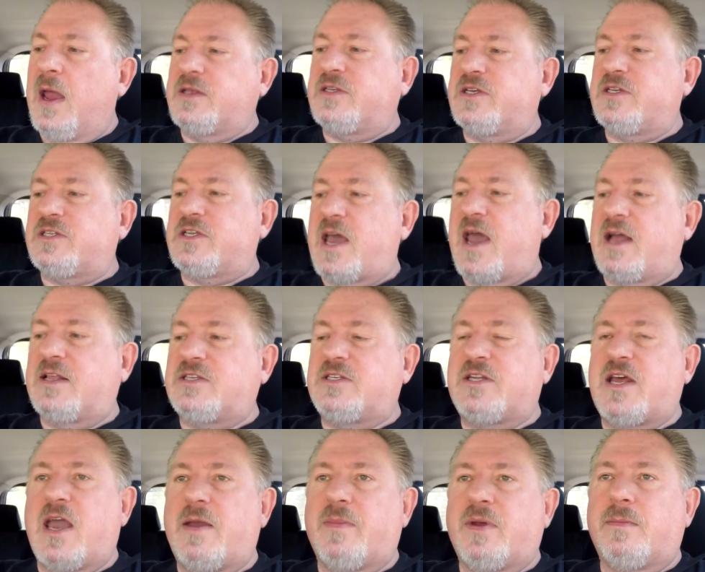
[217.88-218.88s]
It's a sad
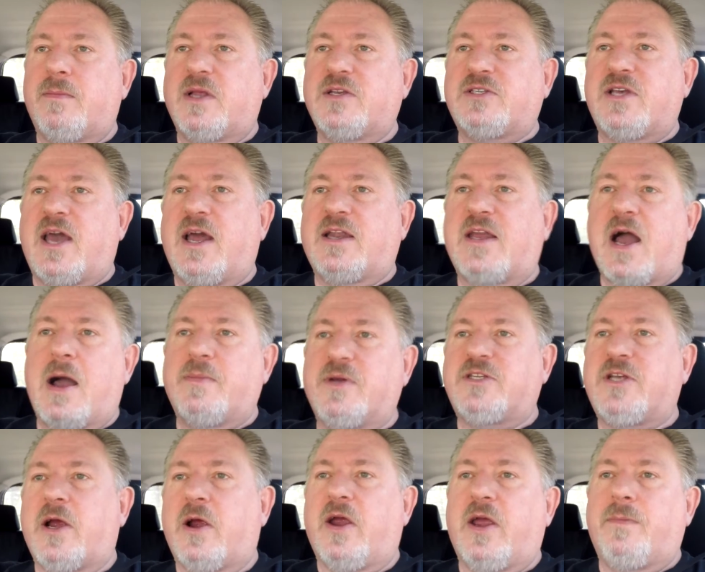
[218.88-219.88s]
statement and a sad
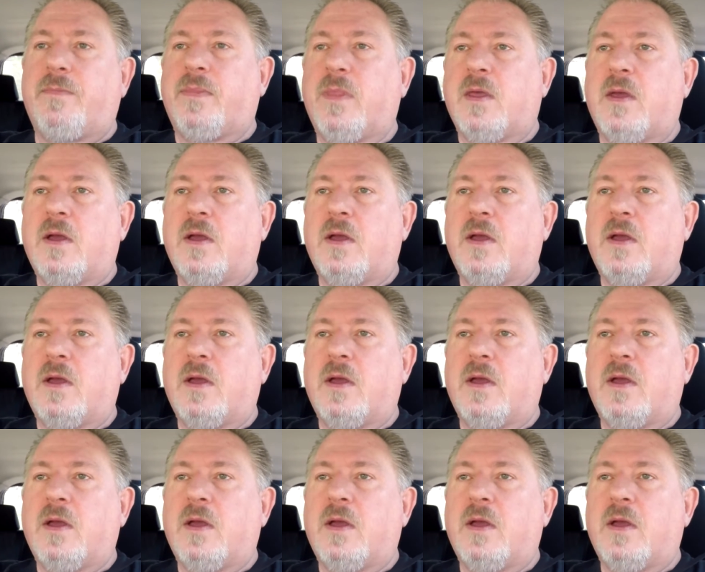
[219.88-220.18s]
commentary